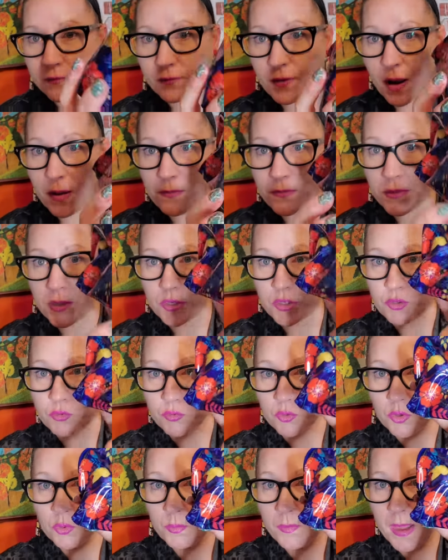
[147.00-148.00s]
from the
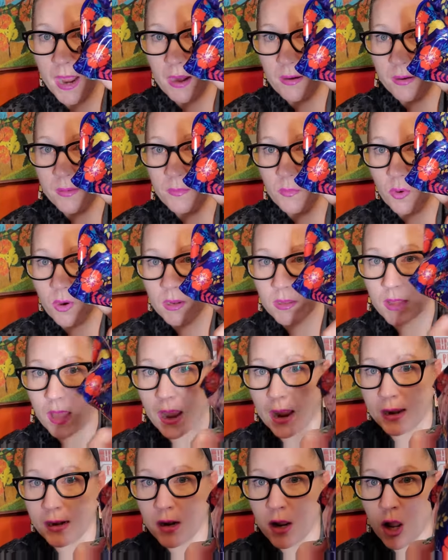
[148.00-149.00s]
Drew Barrymore
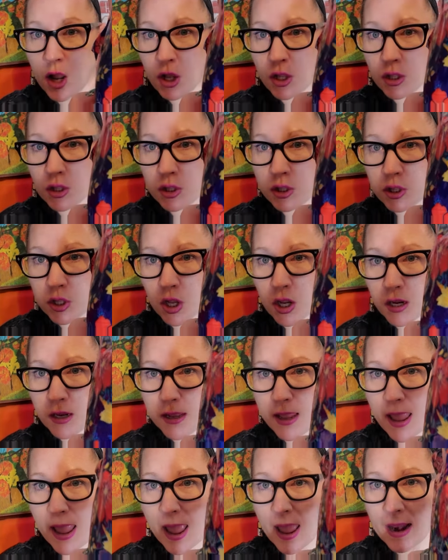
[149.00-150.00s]
line. Look
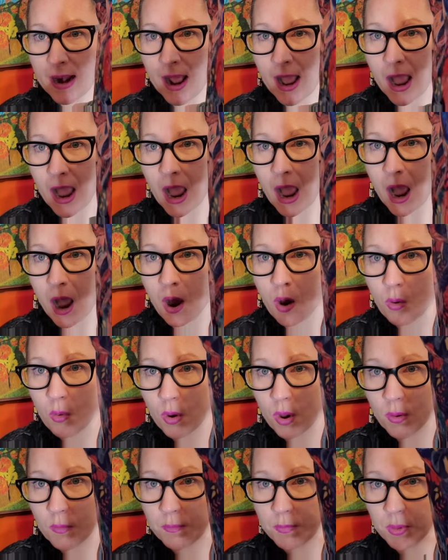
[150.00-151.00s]
at
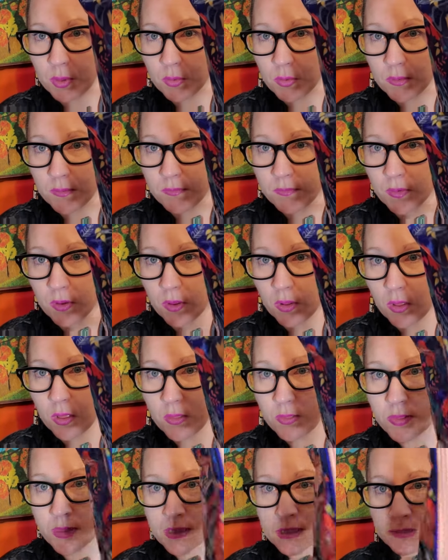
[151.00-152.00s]
how beautiful
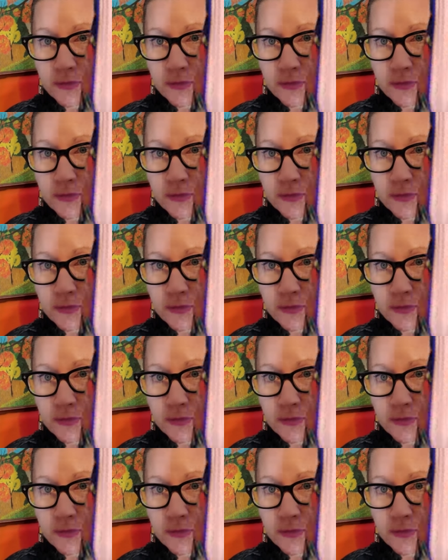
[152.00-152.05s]
this